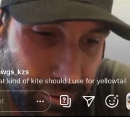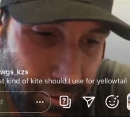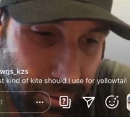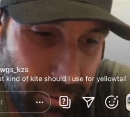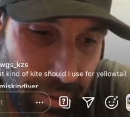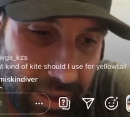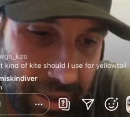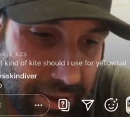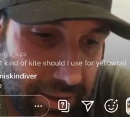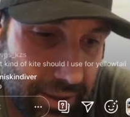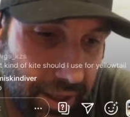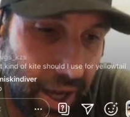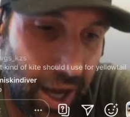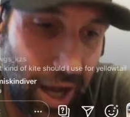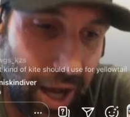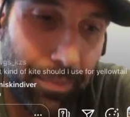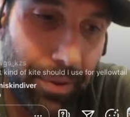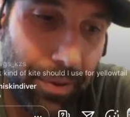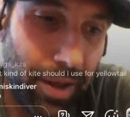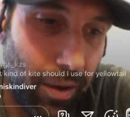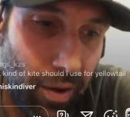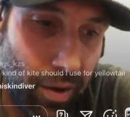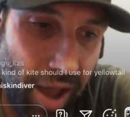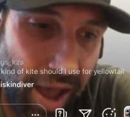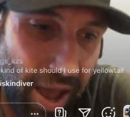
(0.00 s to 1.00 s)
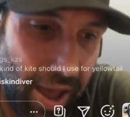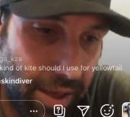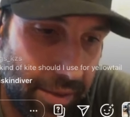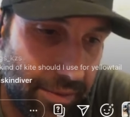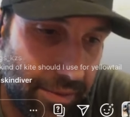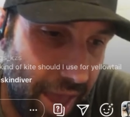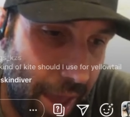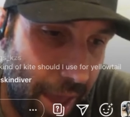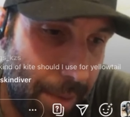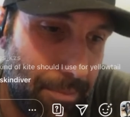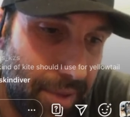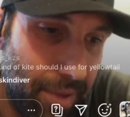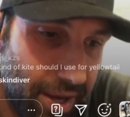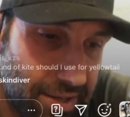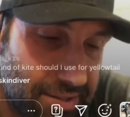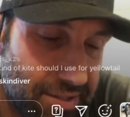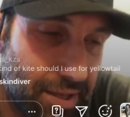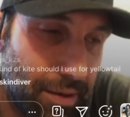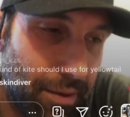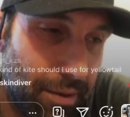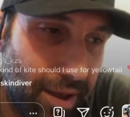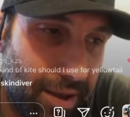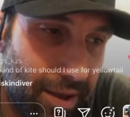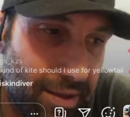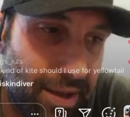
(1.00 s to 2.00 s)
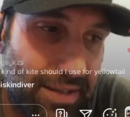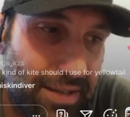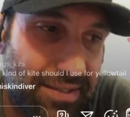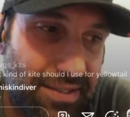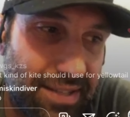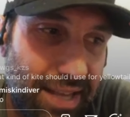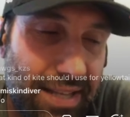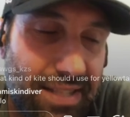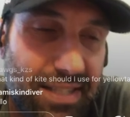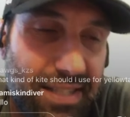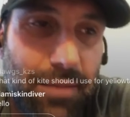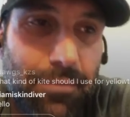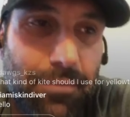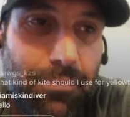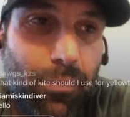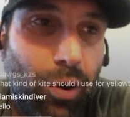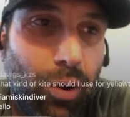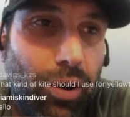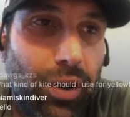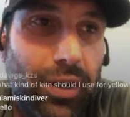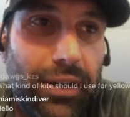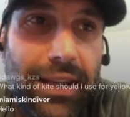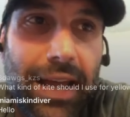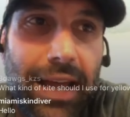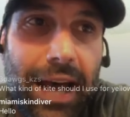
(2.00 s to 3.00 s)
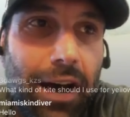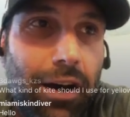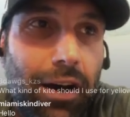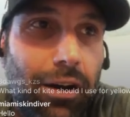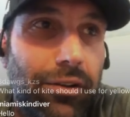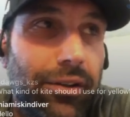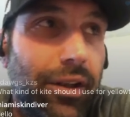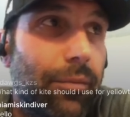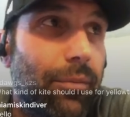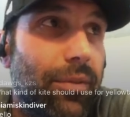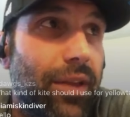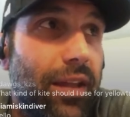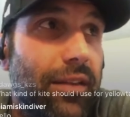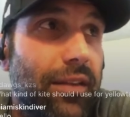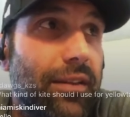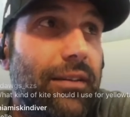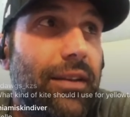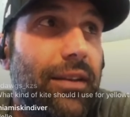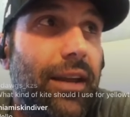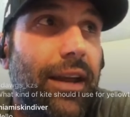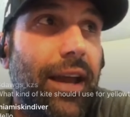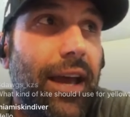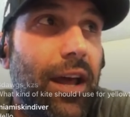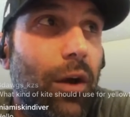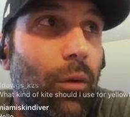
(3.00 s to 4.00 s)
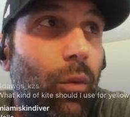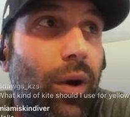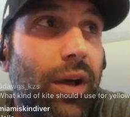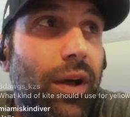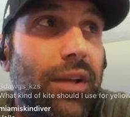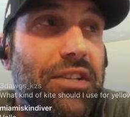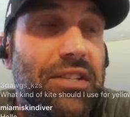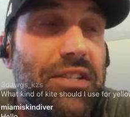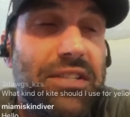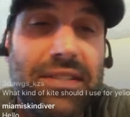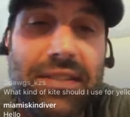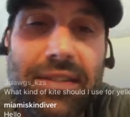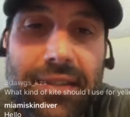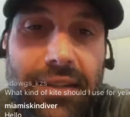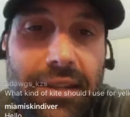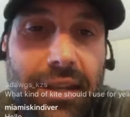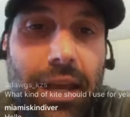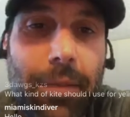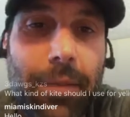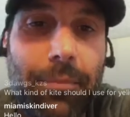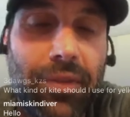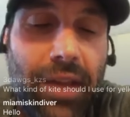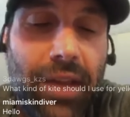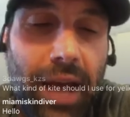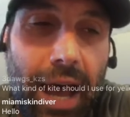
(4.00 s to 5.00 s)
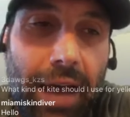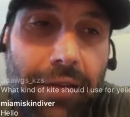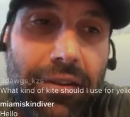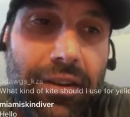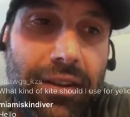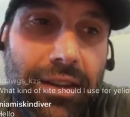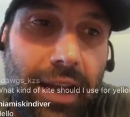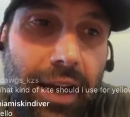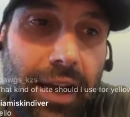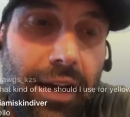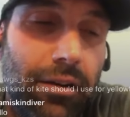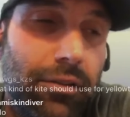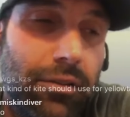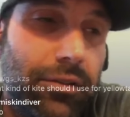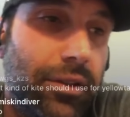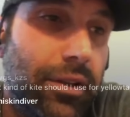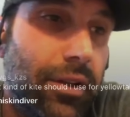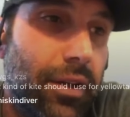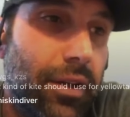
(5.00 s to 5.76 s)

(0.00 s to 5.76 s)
from the top, it sends them more down. They kind of want to just keep diving down.